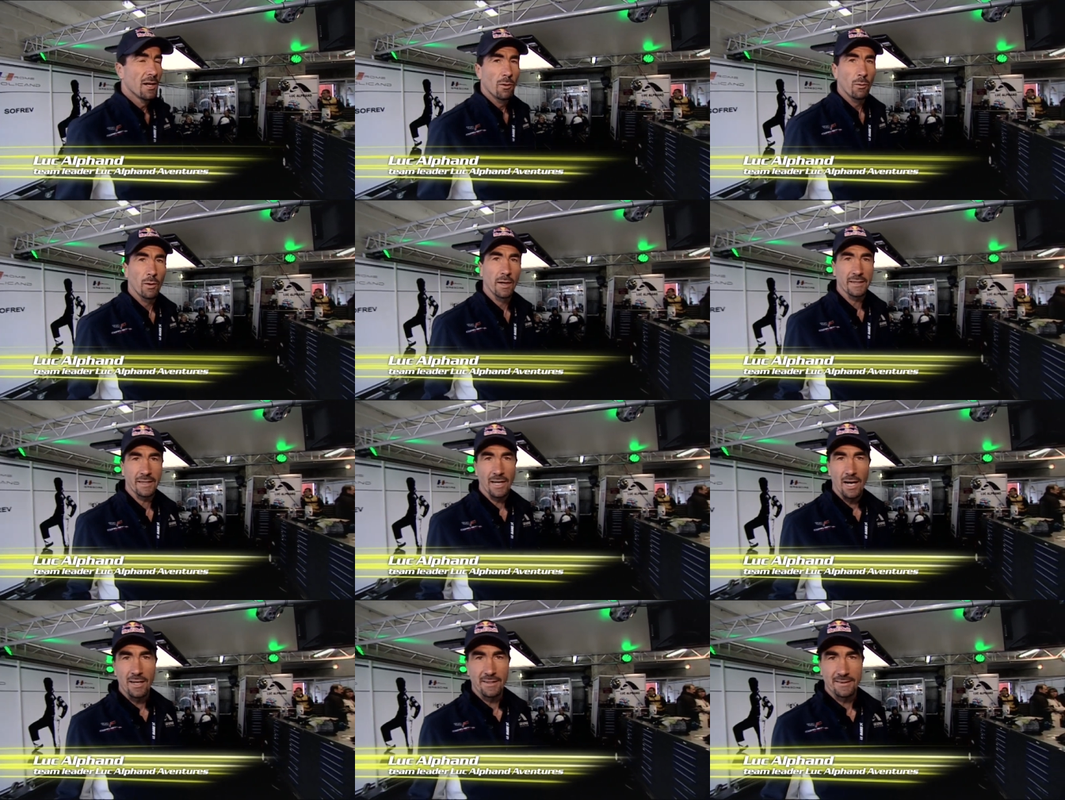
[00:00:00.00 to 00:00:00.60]

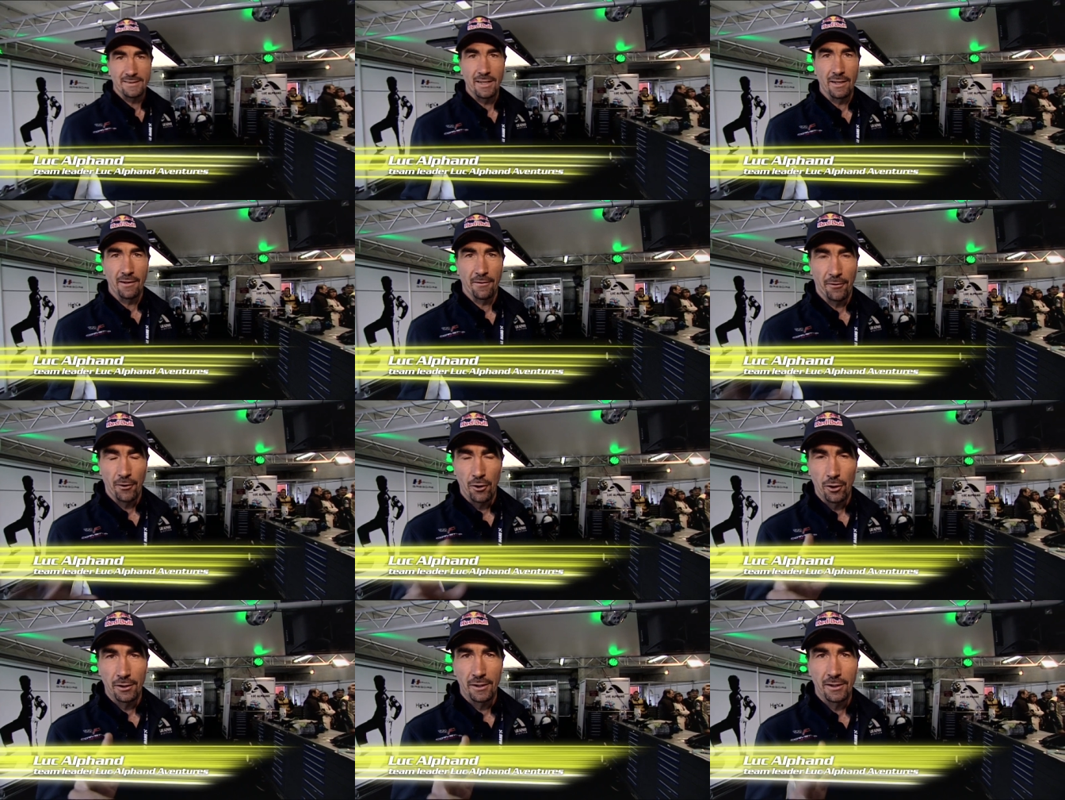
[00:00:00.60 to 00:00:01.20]
one car is still
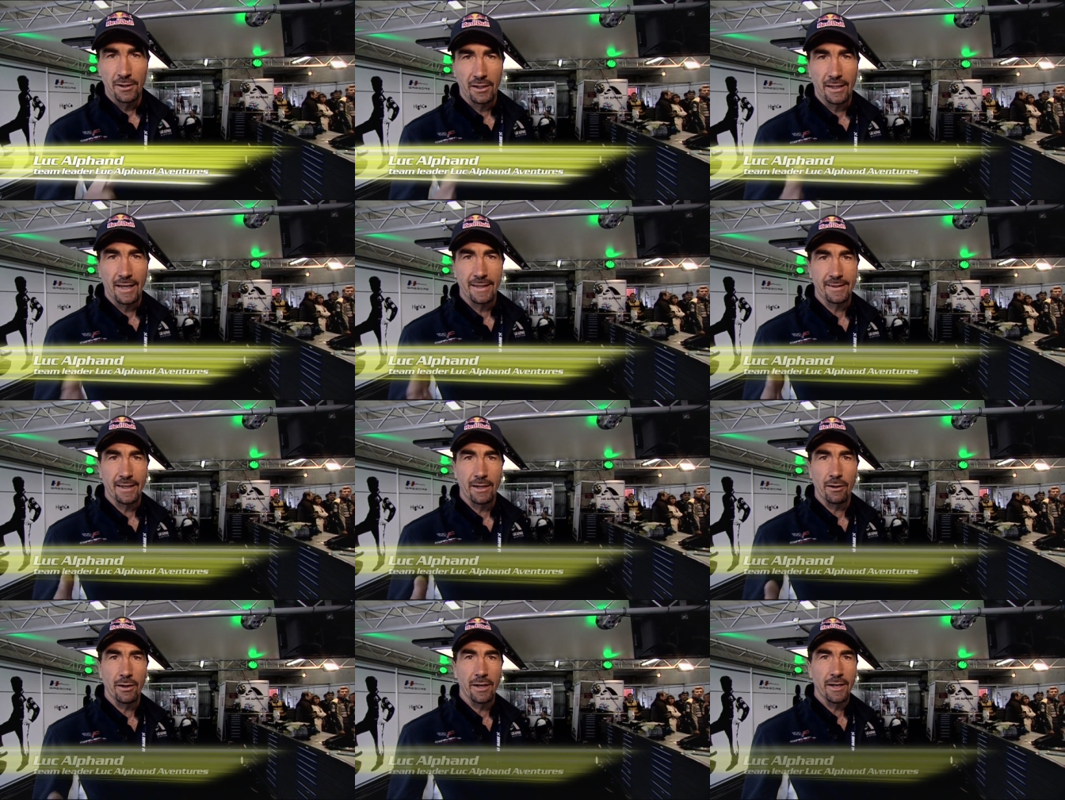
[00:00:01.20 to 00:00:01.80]
third in the
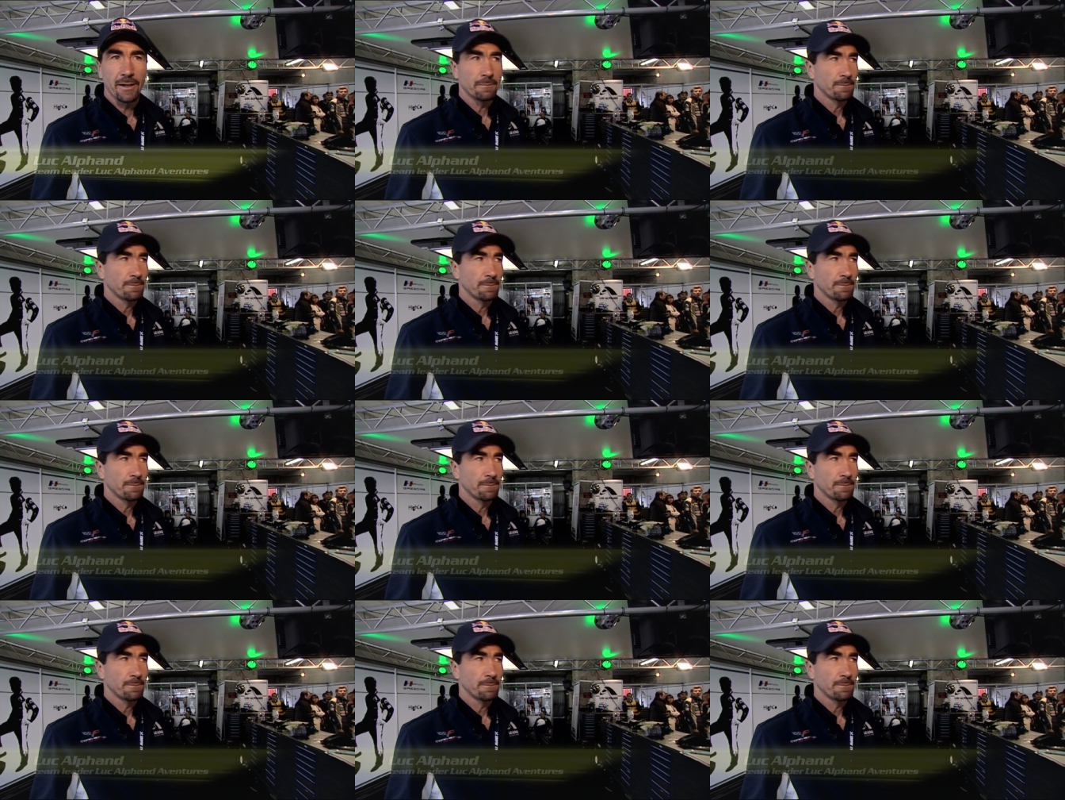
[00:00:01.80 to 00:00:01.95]
category,